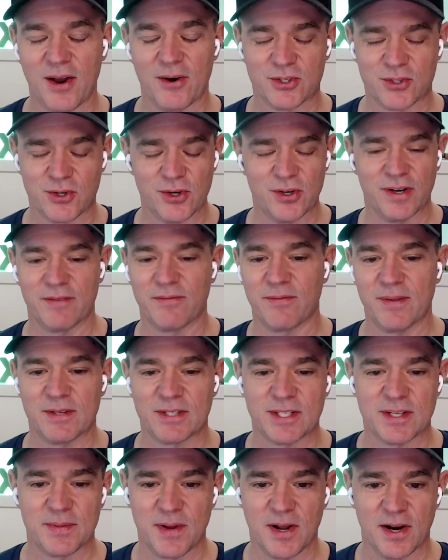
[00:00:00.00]
or certainly
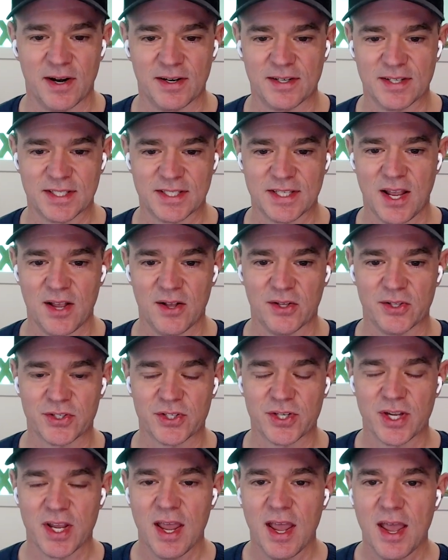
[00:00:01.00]
since I've got into
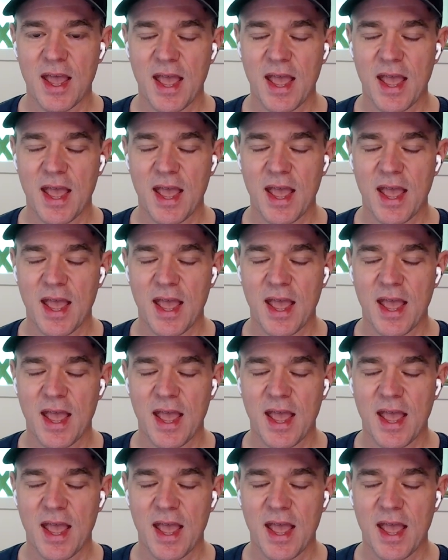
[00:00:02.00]
sales.